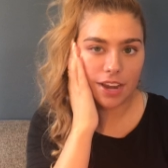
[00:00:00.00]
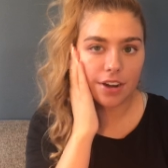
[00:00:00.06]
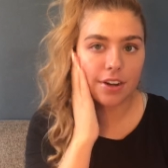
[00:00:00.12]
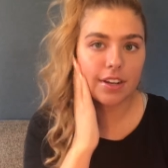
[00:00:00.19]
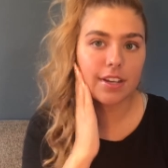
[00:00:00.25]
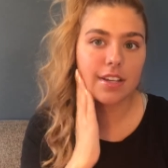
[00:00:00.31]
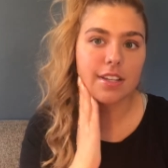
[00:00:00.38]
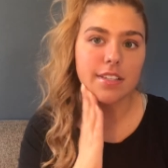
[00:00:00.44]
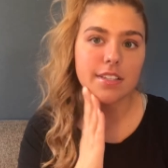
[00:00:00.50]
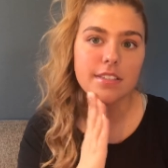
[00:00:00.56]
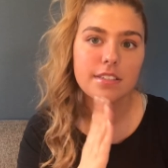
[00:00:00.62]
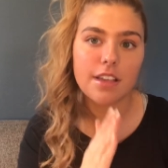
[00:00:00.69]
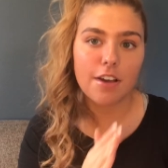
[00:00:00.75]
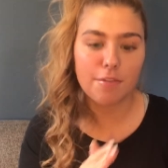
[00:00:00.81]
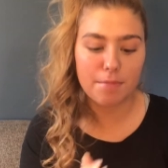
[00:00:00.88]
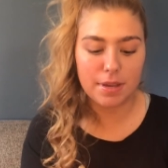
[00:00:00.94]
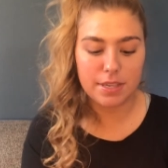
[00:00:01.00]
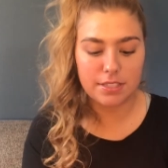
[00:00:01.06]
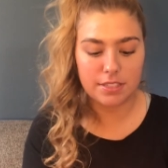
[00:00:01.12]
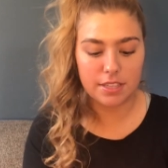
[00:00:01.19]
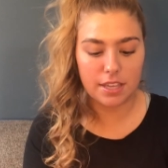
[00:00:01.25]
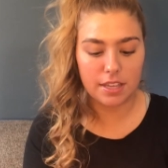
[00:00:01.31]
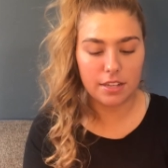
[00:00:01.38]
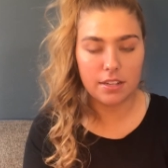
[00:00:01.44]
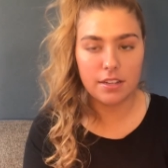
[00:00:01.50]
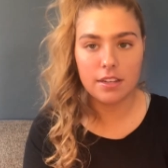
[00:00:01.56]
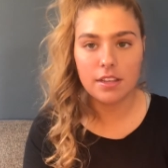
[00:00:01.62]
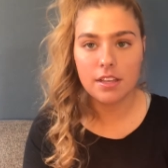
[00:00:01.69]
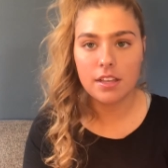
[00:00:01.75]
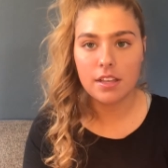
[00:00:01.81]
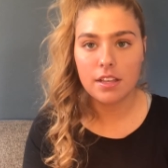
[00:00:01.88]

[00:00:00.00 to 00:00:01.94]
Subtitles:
areas of my skin,